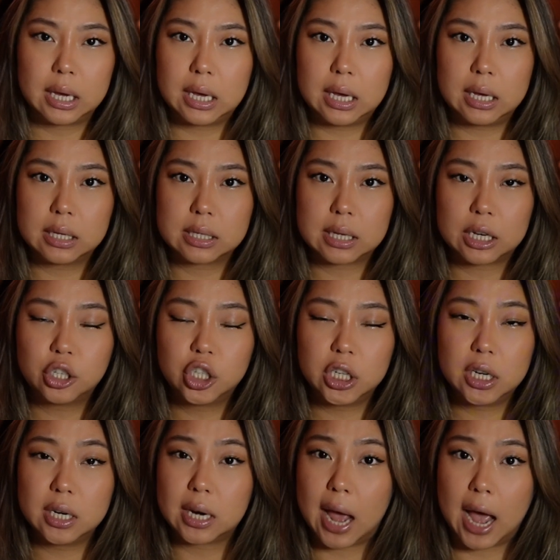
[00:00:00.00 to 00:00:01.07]
He said
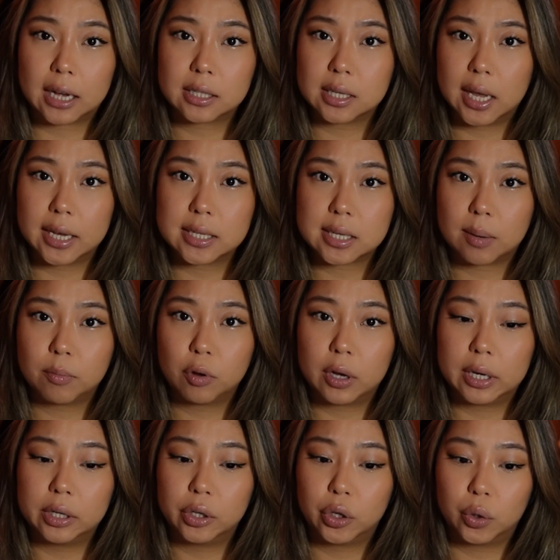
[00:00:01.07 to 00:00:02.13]
she didn't act like
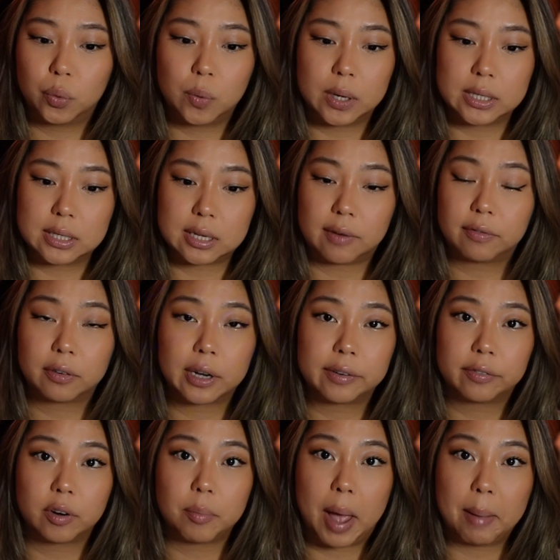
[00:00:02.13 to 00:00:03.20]
someone who was
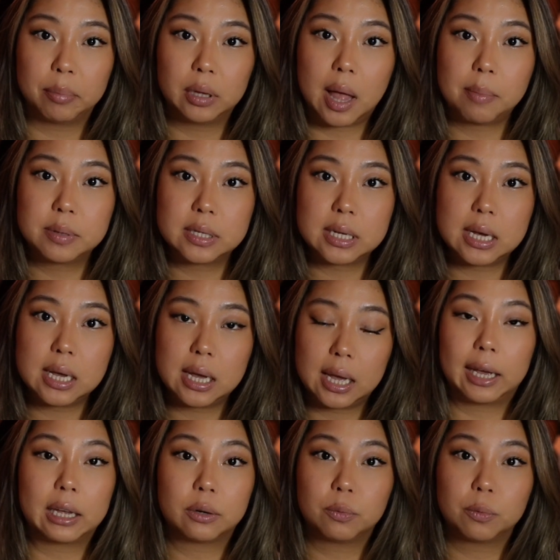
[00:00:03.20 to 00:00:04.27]
suffering from
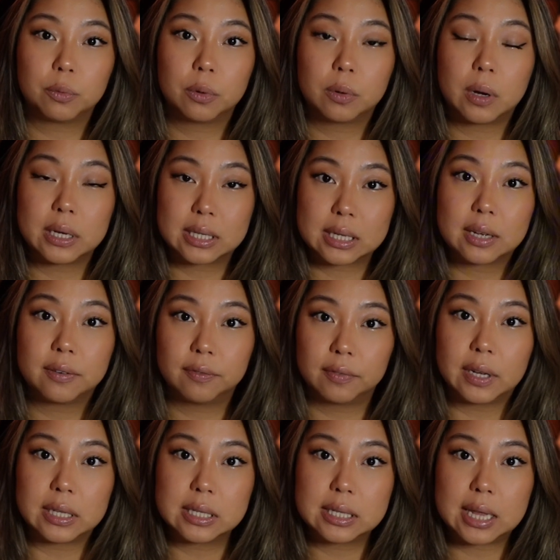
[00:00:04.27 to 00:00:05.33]
epilepsy and was
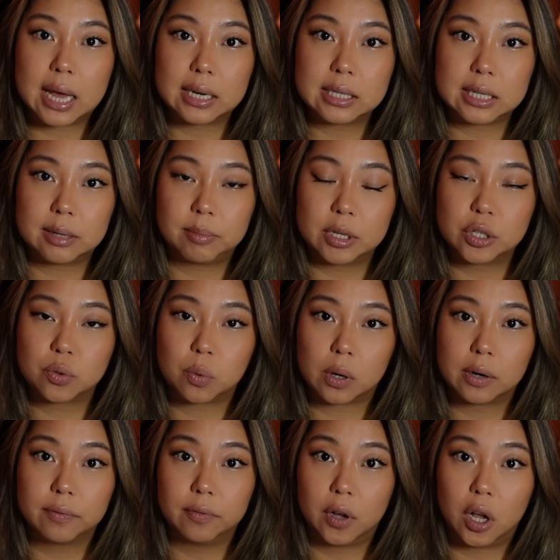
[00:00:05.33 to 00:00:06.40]
convinced that demons
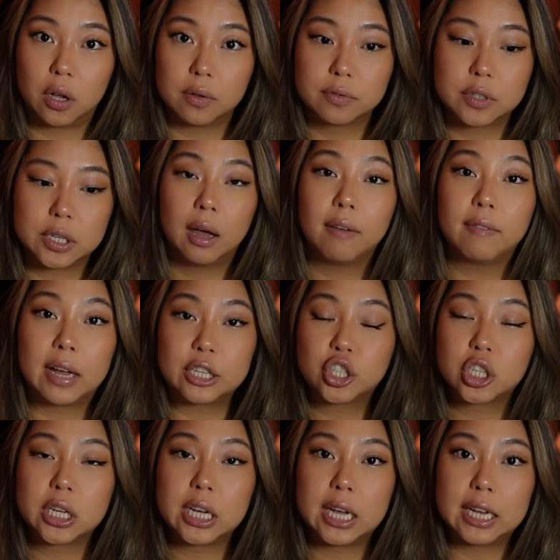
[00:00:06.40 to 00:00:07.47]
were involved.
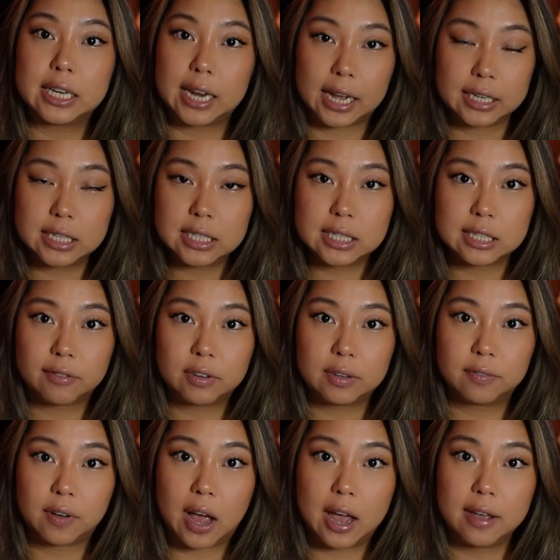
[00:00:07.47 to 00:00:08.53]
Eventually, in
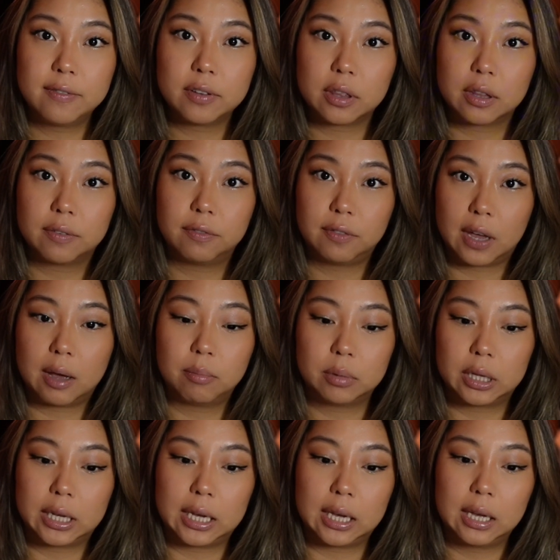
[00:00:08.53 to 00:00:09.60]
1975, the
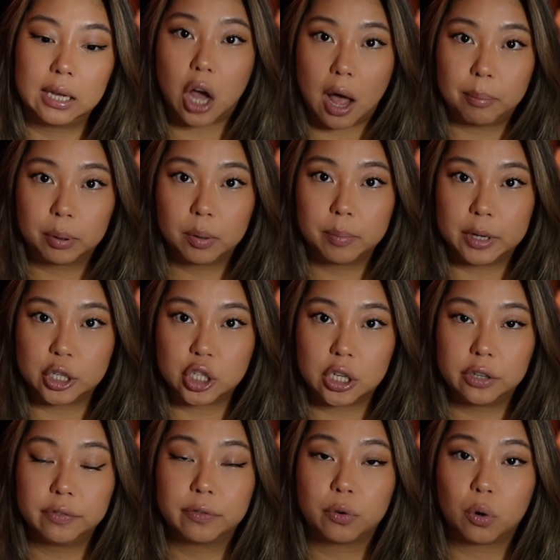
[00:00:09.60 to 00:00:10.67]
family got
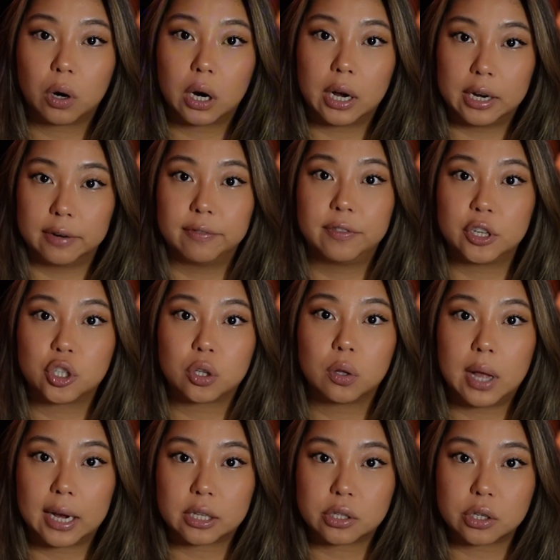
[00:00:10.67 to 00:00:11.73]
permission for an
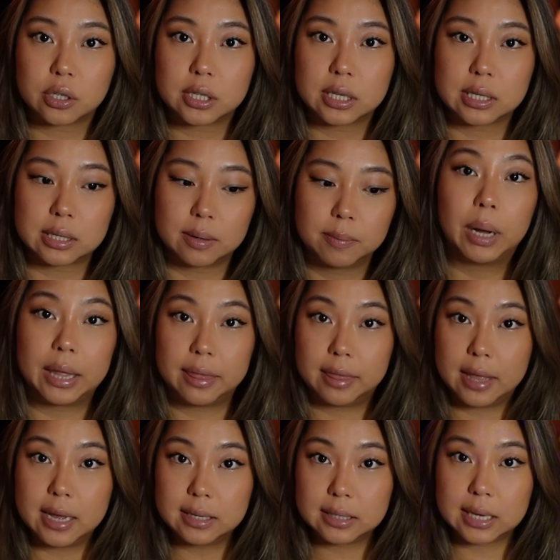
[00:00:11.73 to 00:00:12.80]
official exorcism,
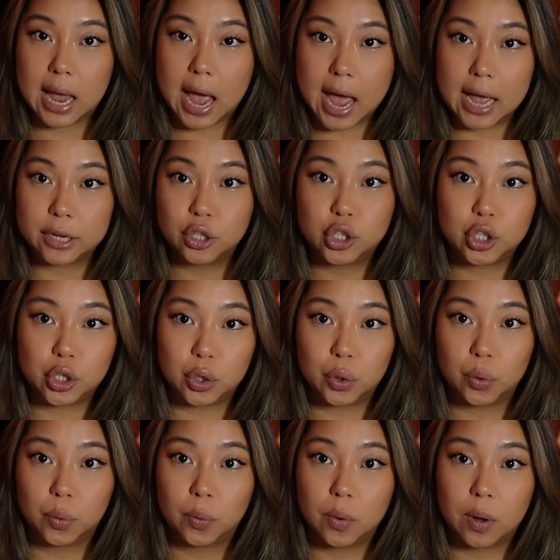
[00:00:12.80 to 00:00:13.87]
but this had
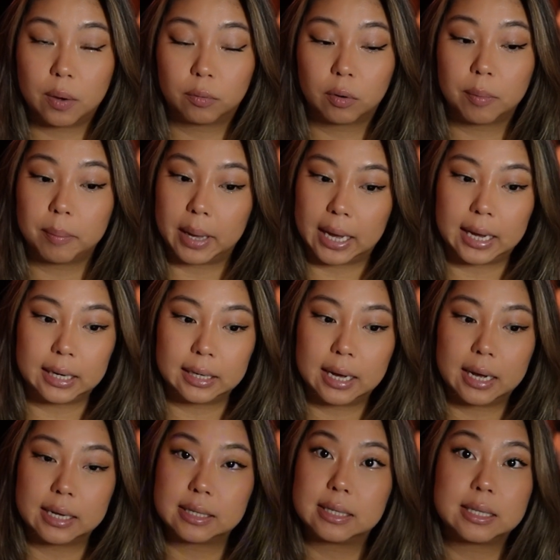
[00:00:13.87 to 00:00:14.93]
to remain
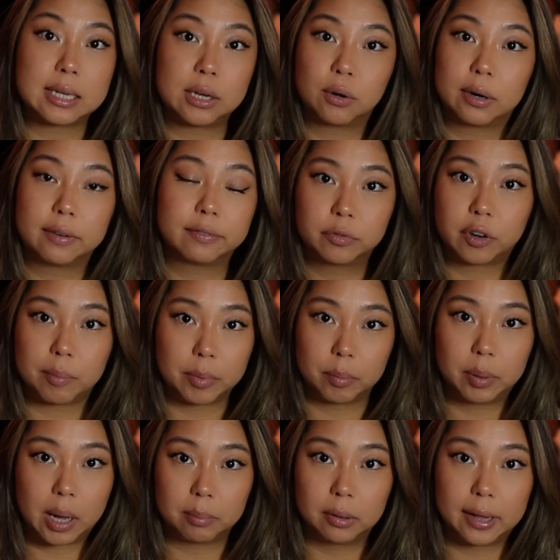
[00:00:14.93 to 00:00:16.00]
a secret from
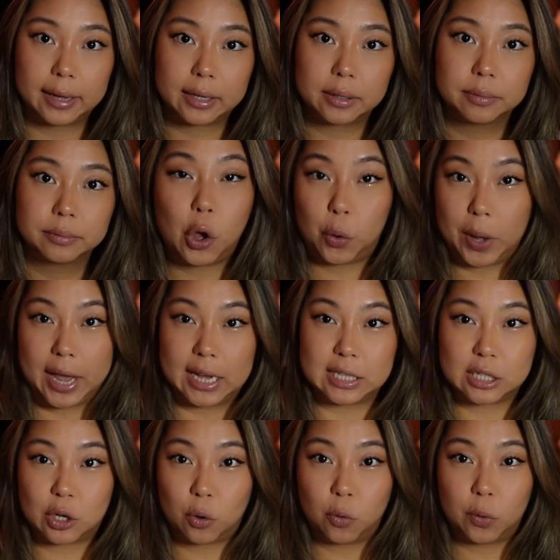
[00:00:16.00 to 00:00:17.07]
the public. Okay,
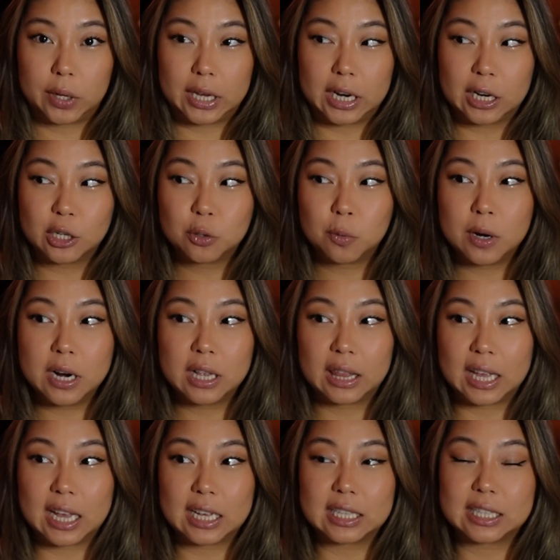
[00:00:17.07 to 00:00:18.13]
so here's
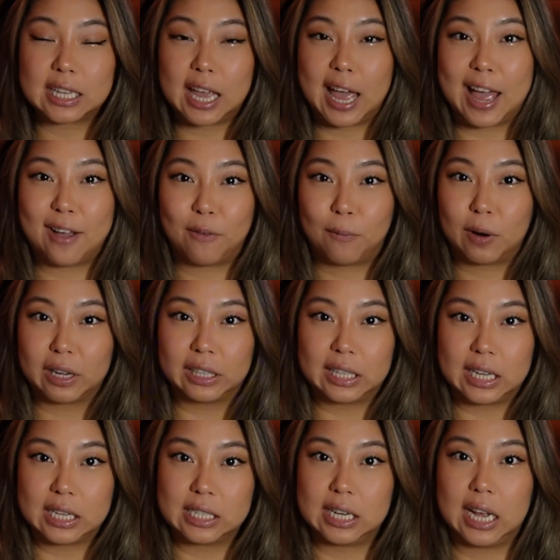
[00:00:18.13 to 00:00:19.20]
where things get
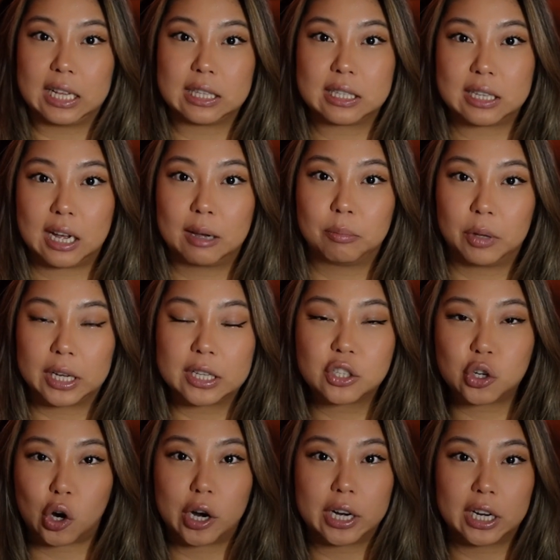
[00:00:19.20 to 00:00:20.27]
really intense. I'm like
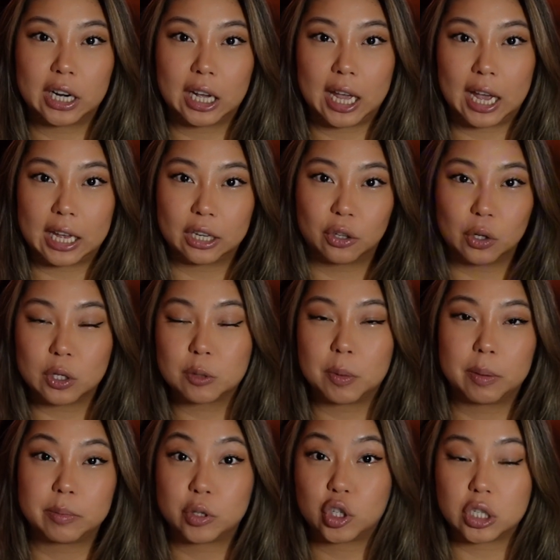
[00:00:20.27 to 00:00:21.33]
starting to get
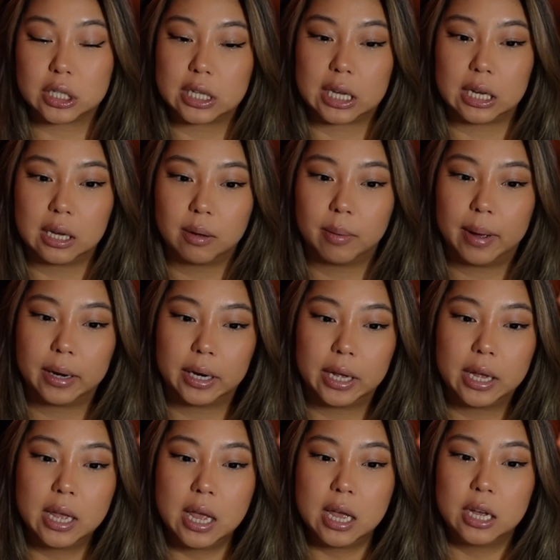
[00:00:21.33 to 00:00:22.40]
goosebumps just thinking about
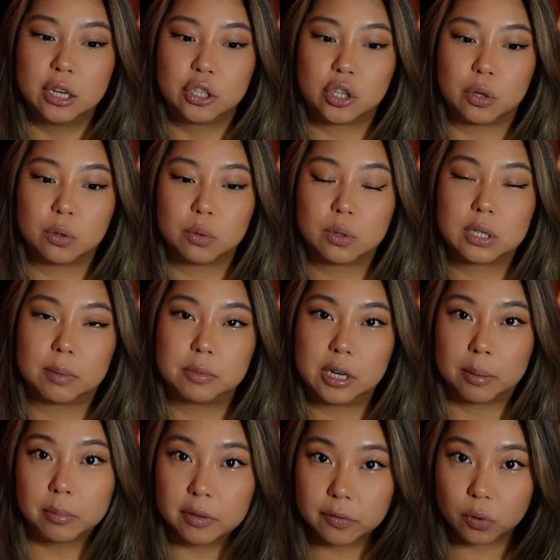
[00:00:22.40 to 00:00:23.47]
it. So
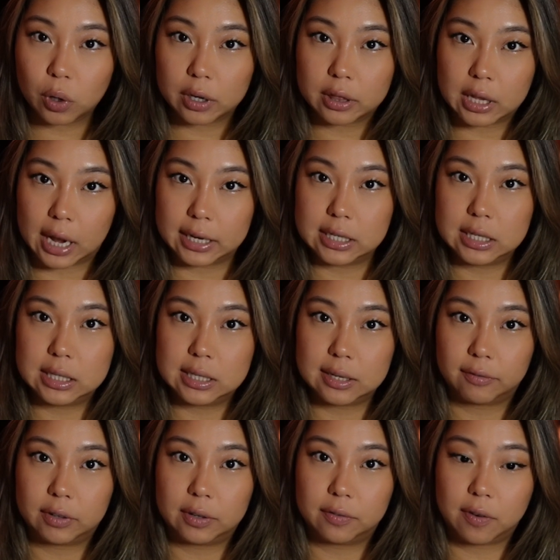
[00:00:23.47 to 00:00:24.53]
September 4th,
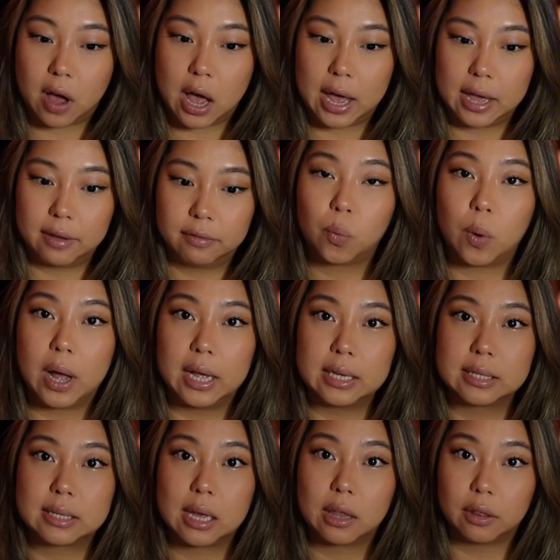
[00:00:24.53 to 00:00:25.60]
1975
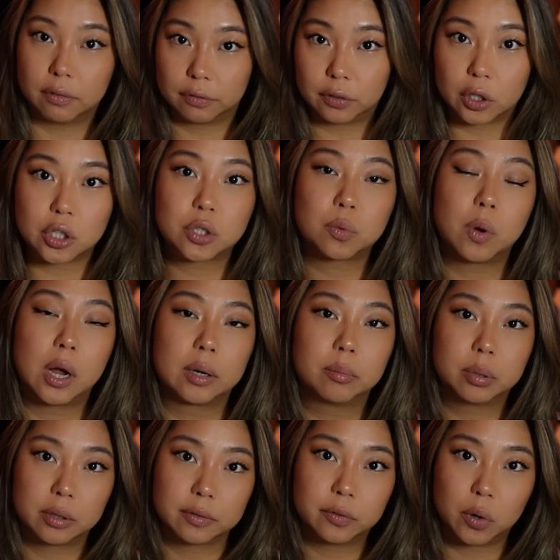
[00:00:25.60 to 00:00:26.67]
was the first
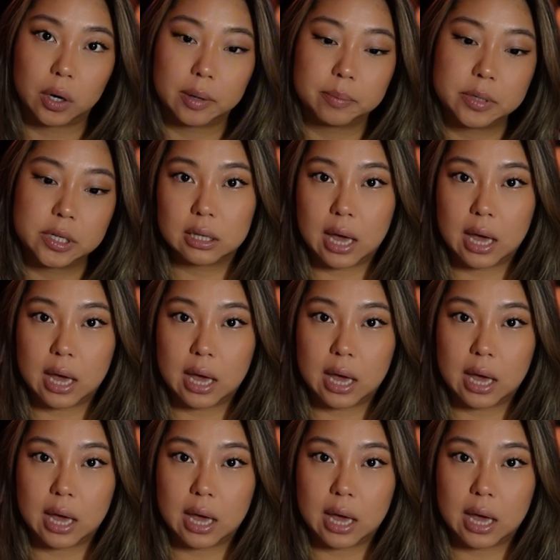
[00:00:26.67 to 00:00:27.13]
one performed.